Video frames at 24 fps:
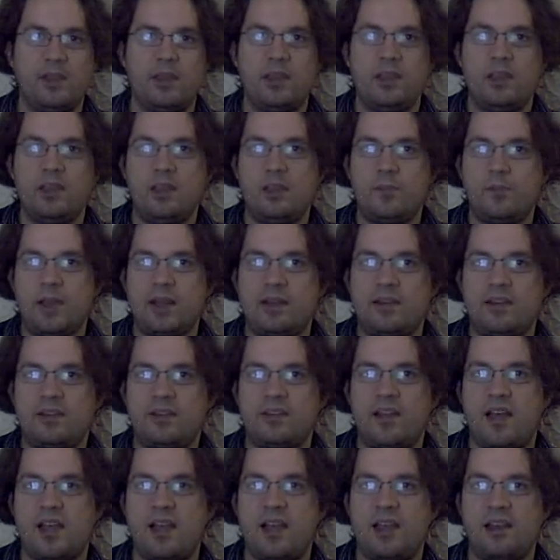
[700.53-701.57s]
you might
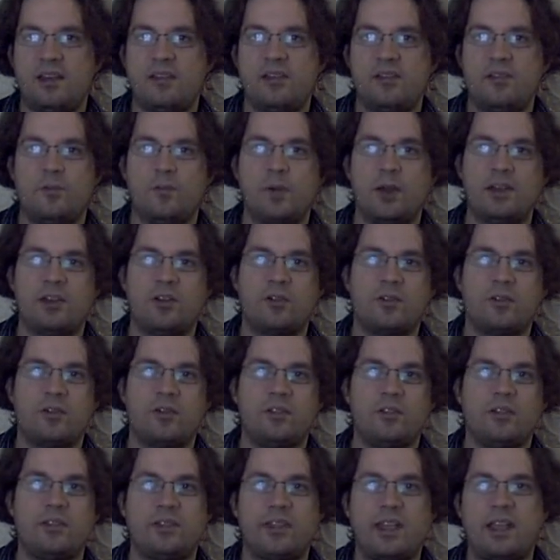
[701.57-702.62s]
decide when you're
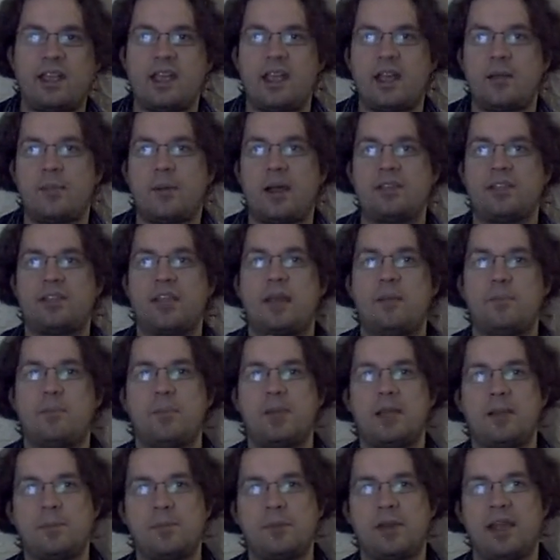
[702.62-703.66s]
thinking about that
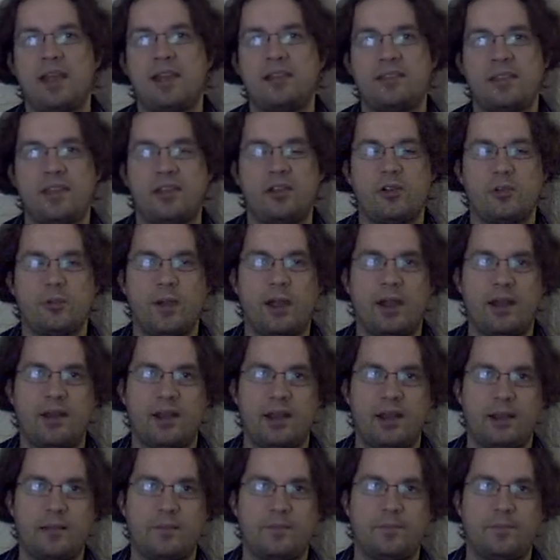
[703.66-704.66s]
big plan that you're writing,